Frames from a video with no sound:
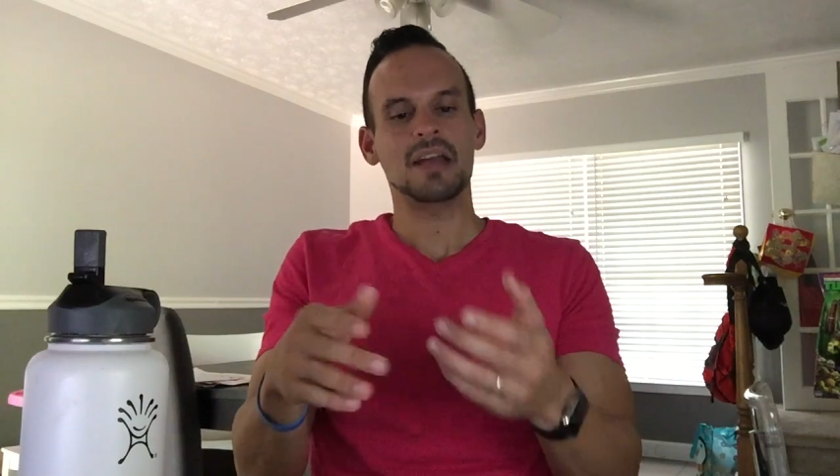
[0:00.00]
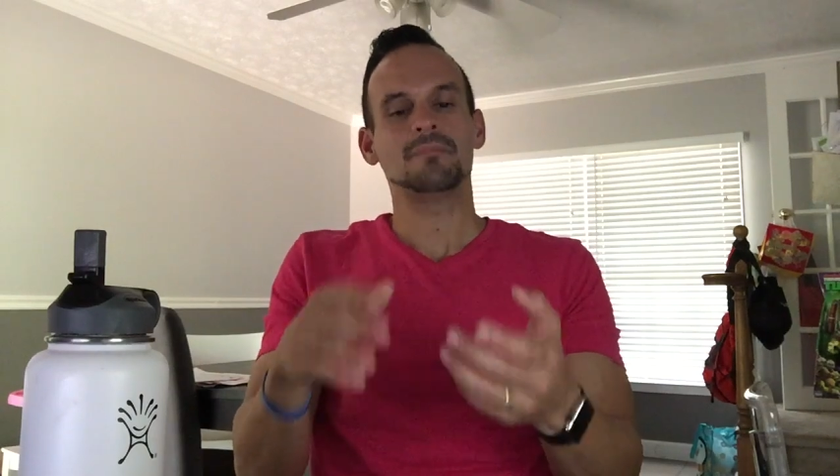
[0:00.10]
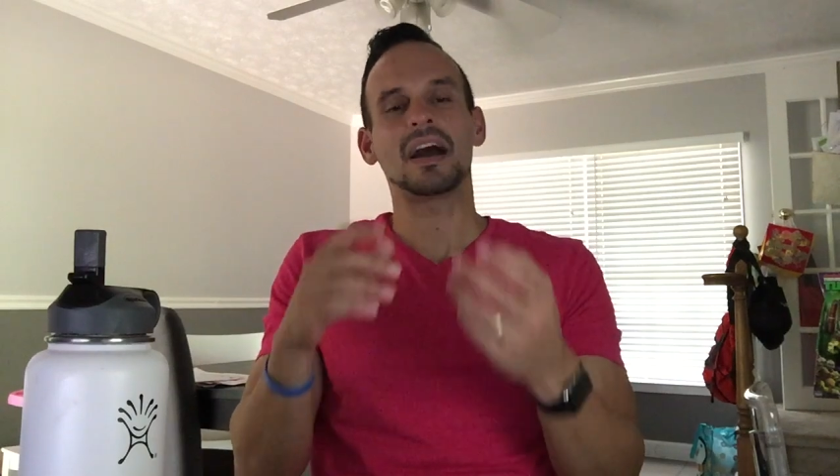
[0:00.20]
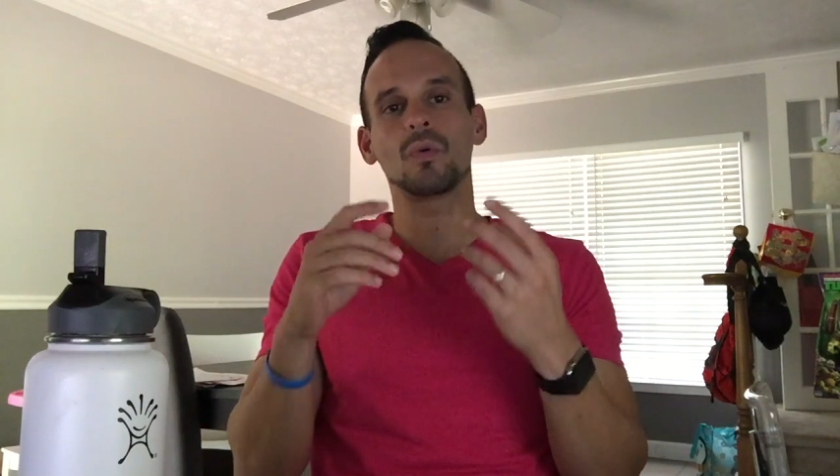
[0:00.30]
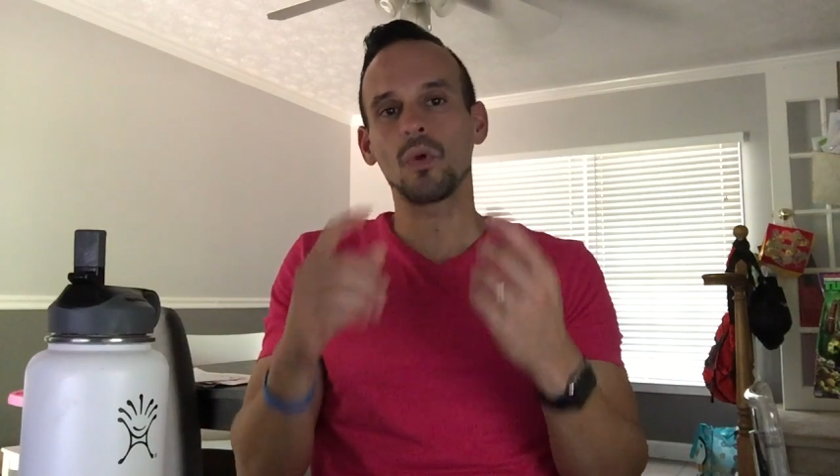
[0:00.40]

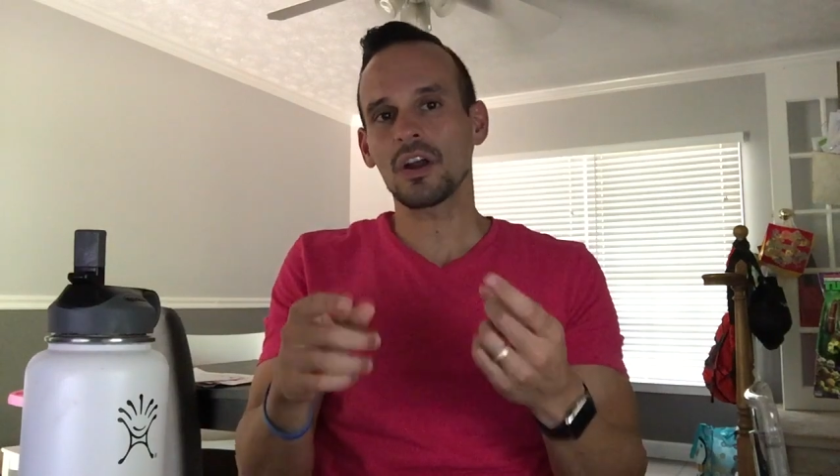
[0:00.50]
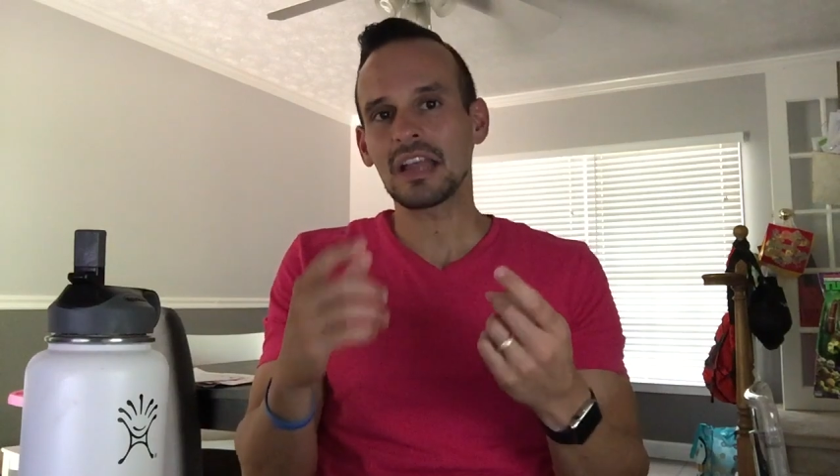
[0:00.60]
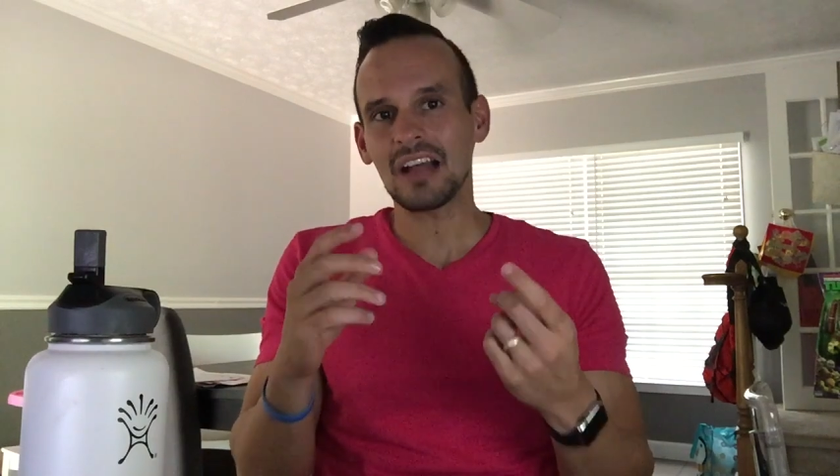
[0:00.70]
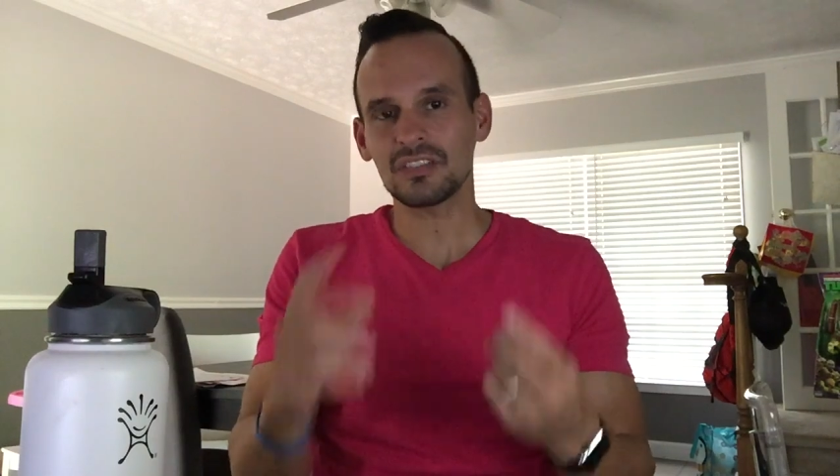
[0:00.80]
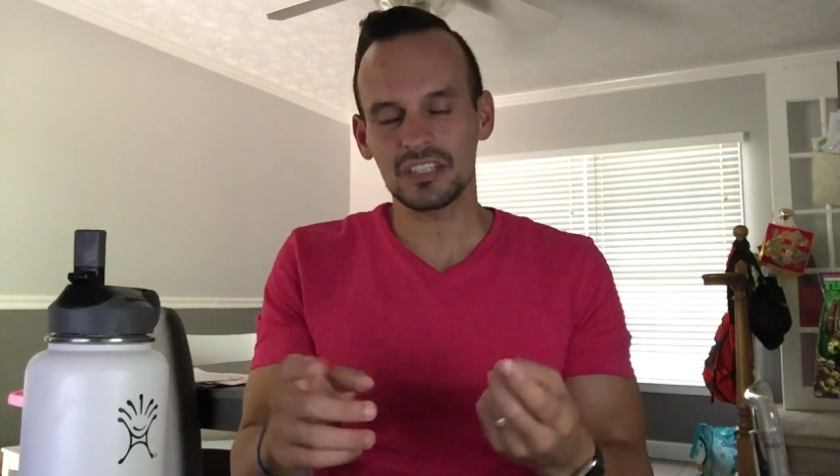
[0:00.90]
My
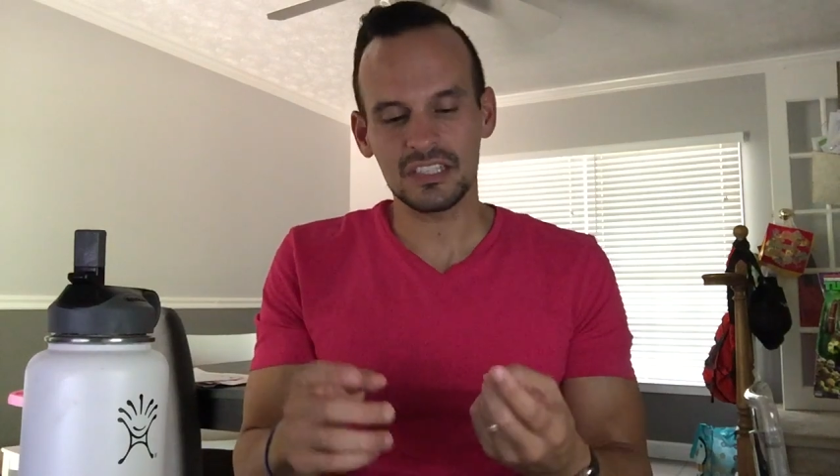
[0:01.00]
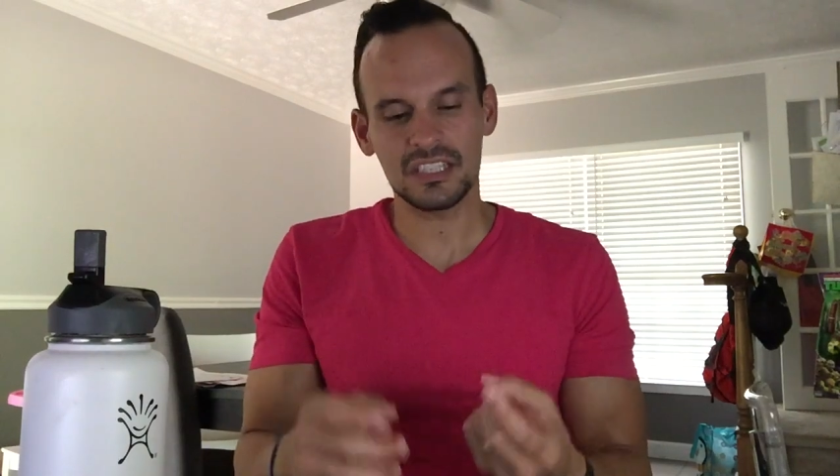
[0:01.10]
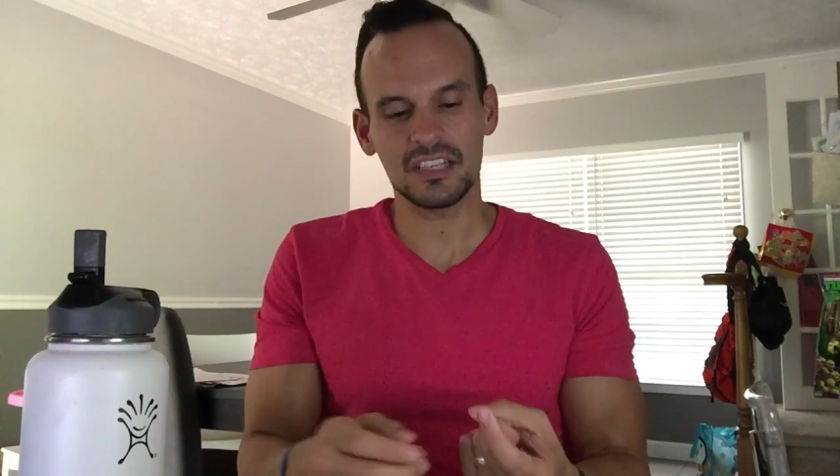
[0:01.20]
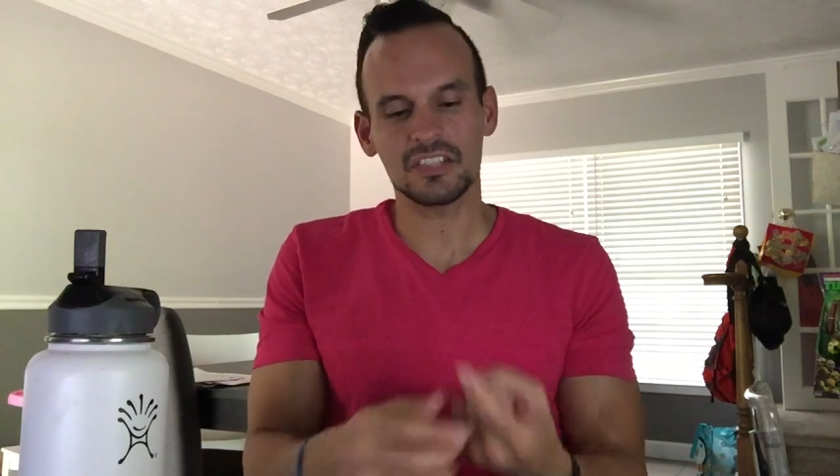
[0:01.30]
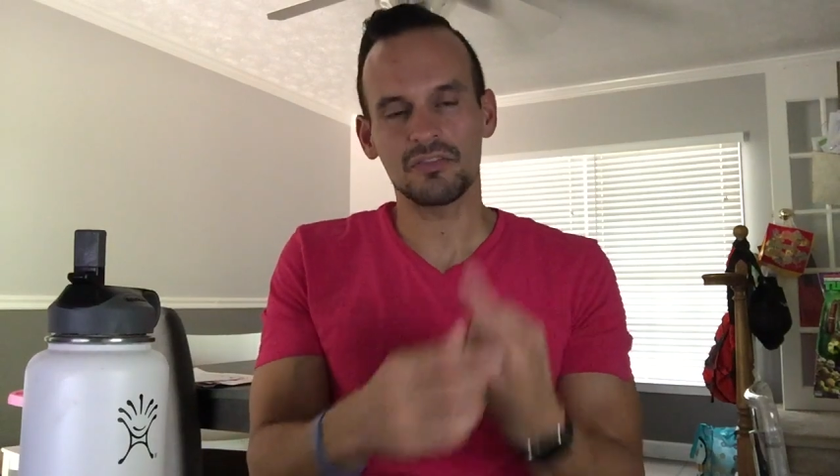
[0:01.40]
workouts
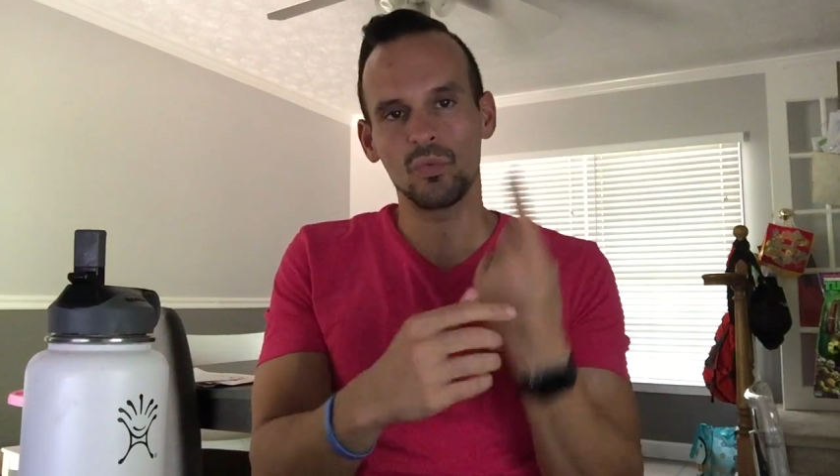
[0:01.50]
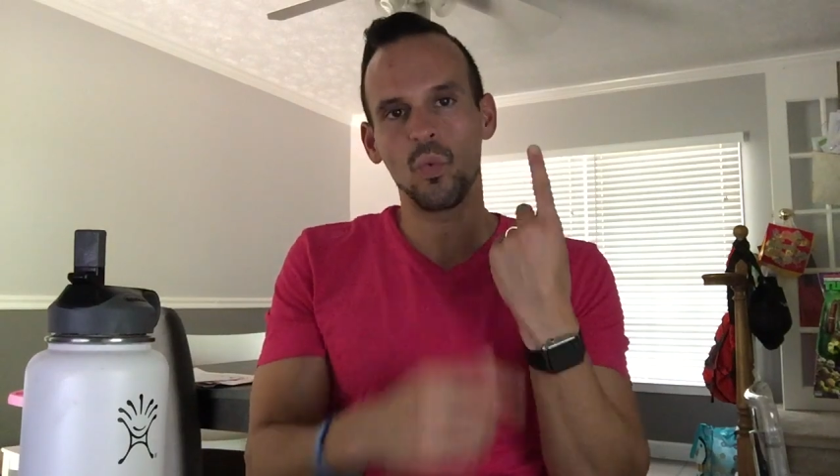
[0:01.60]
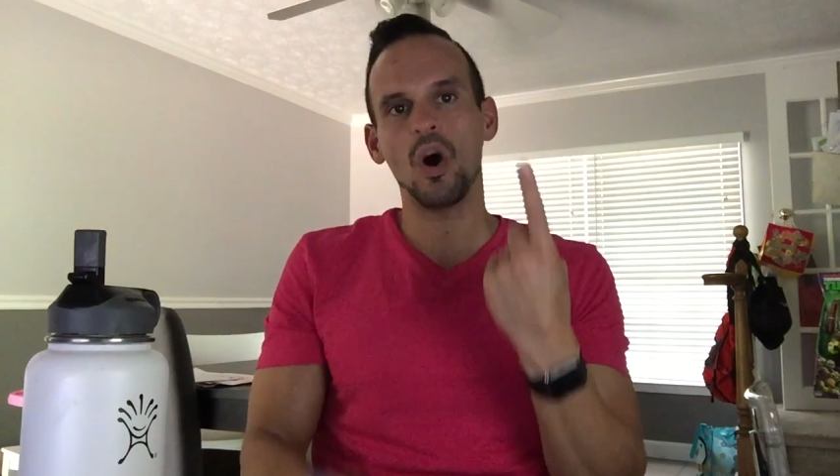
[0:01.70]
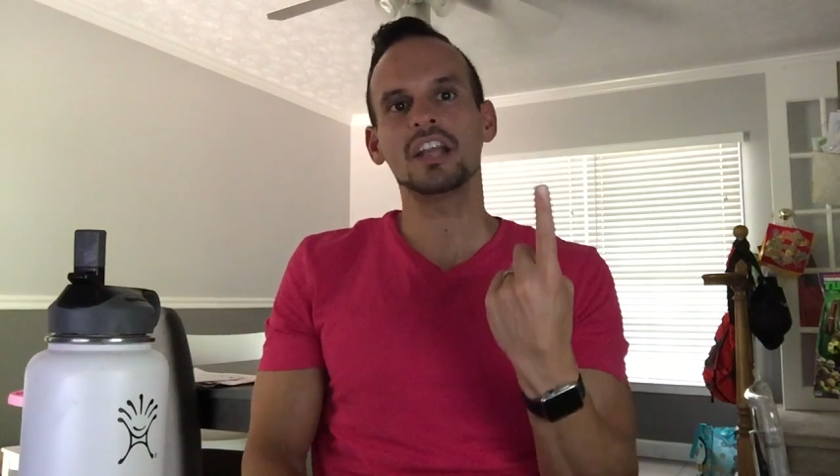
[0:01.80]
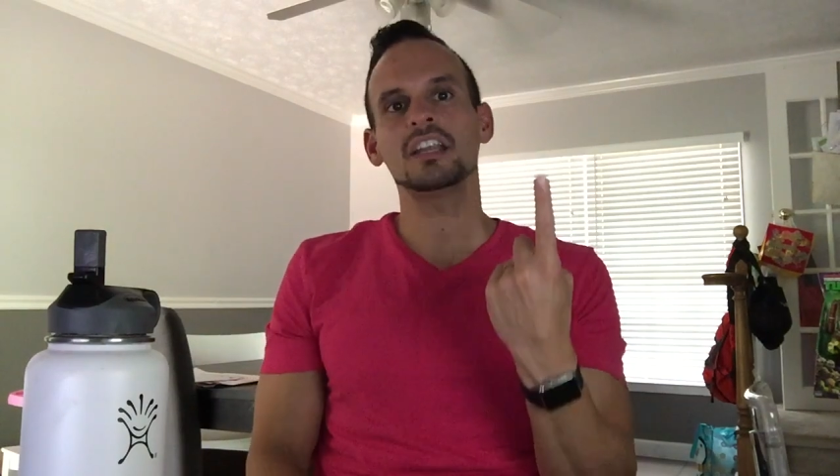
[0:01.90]
consist of
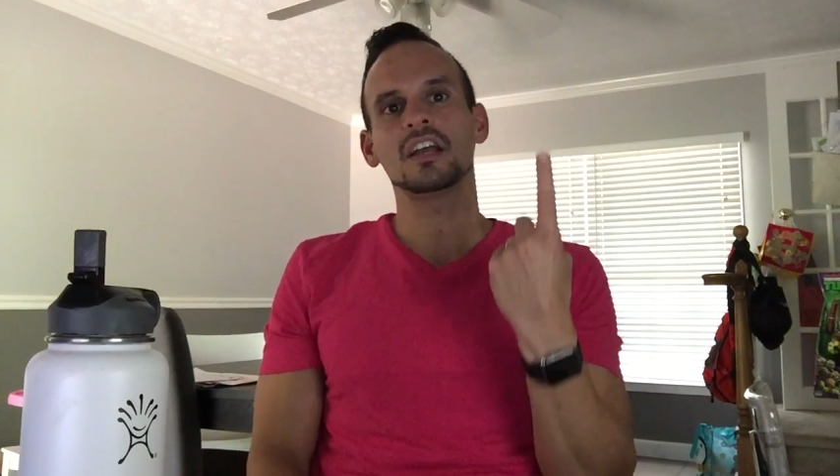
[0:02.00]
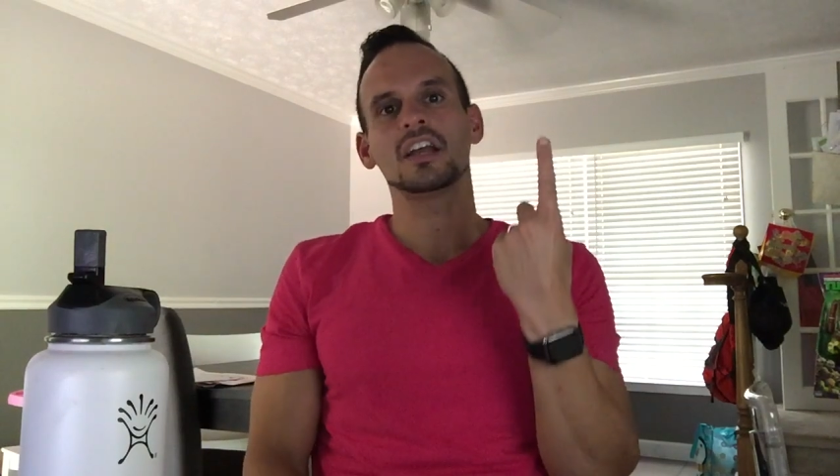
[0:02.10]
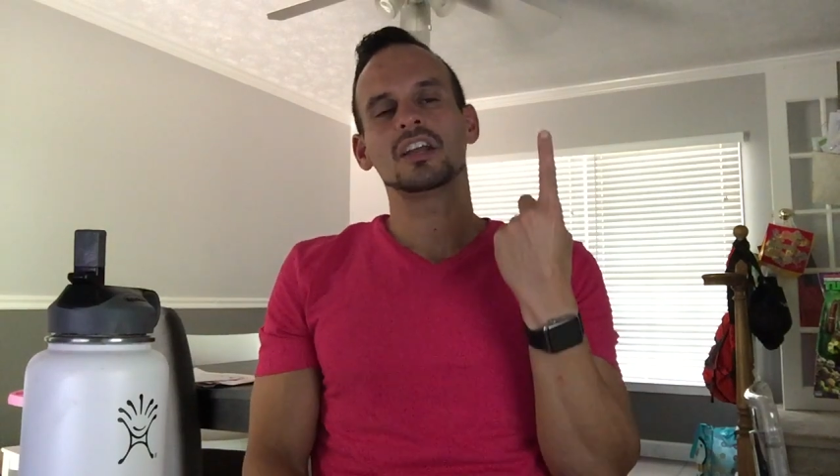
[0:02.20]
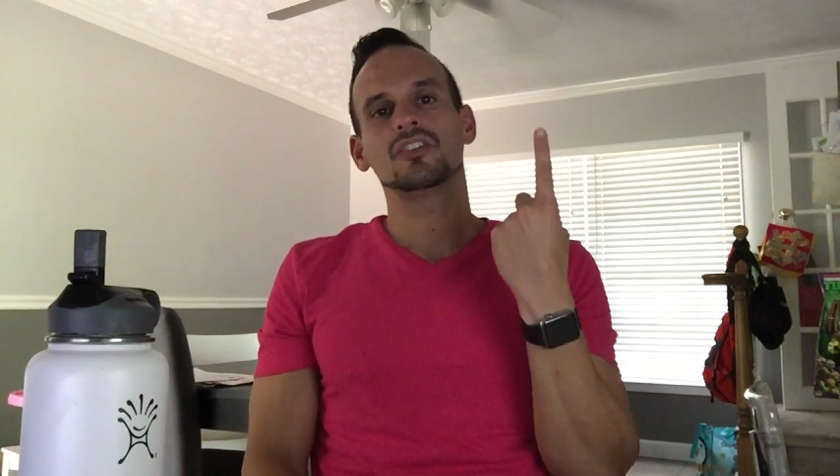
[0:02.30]
one